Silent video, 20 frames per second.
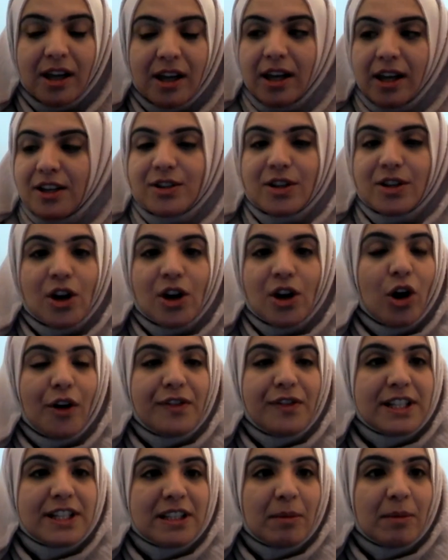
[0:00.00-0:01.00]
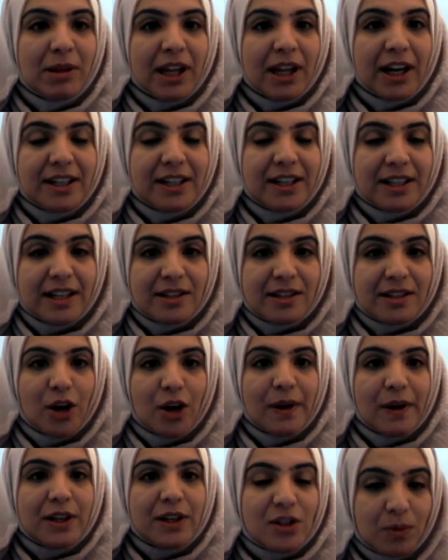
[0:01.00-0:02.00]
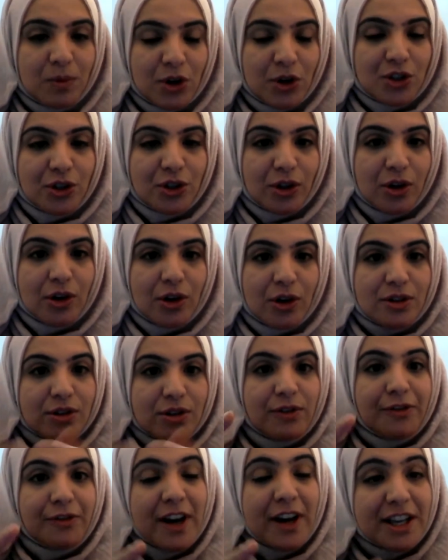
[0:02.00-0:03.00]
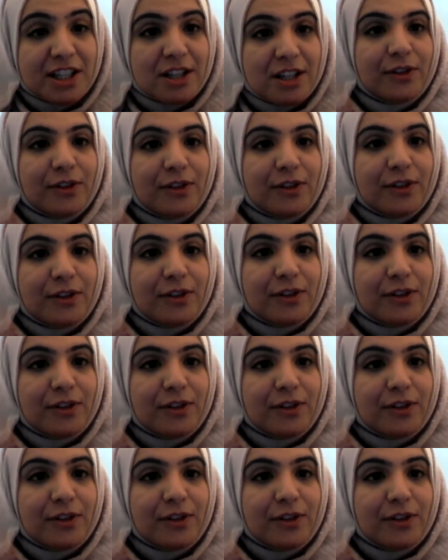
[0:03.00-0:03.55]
So obviously the blood is going towards your core. So first of all,